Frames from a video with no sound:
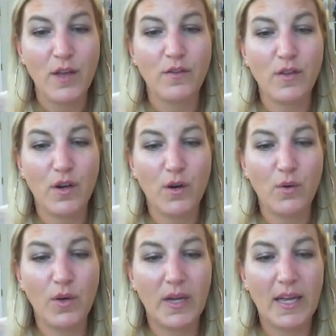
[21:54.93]

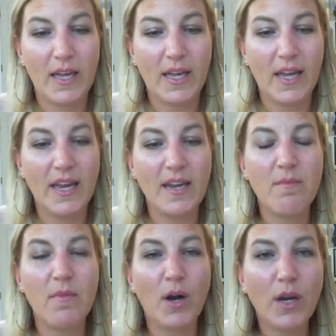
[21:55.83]
So in
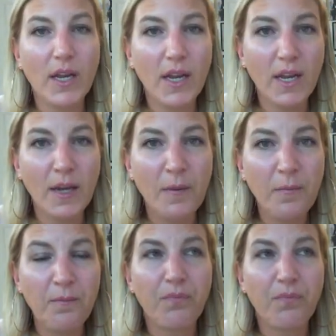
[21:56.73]
marketing,